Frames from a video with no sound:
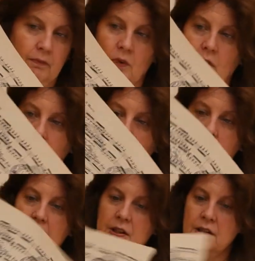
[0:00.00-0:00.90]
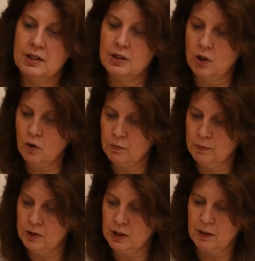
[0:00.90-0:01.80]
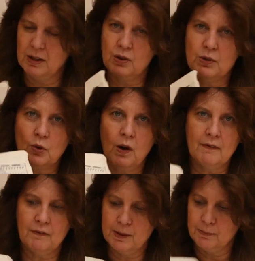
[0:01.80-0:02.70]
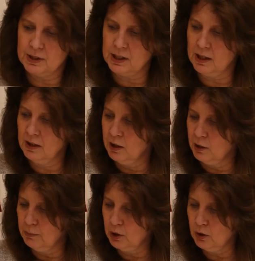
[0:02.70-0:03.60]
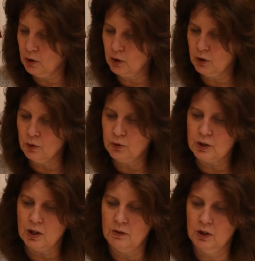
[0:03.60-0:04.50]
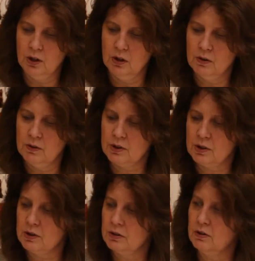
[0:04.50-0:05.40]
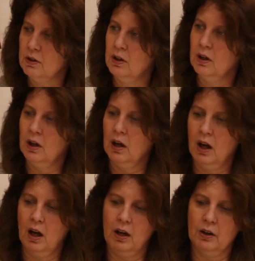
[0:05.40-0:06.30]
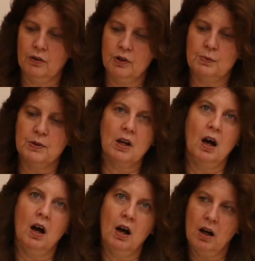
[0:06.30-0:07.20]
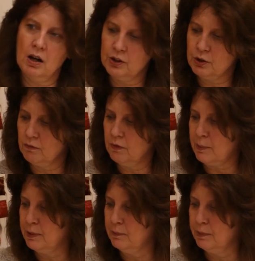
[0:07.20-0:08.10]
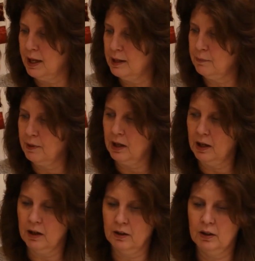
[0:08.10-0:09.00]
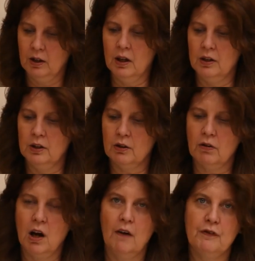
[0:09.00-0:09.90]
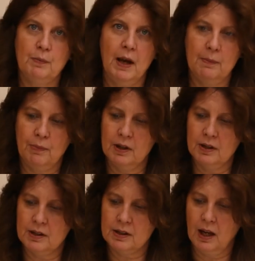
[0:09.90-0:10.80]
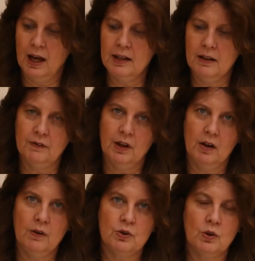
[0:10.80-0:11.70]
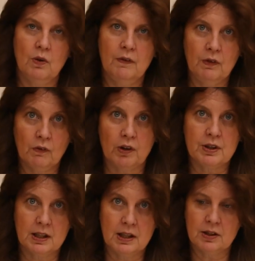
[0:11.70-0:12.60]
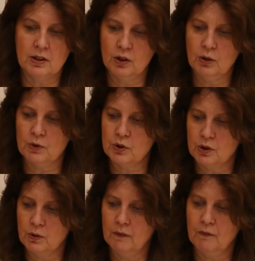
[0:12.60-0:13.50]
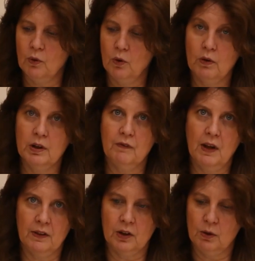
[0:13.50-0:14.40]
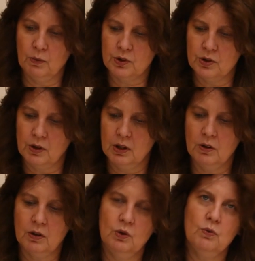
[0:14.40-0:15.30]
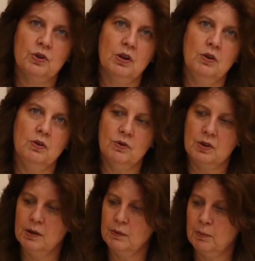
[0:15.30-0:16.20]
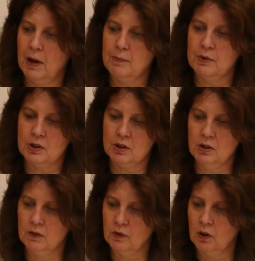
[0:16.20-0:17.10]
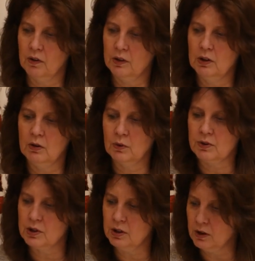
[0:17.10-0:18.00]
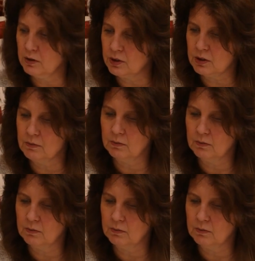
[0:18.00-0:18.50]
Alright, so this is old music coat, so it's quite flimsy, but you could also use Christmas card, wrapping paper, your craft papers, any of those, or if you've got a season that you want to do it for, or an event that you want to do it, you can also use the papers that you've got that you want to use.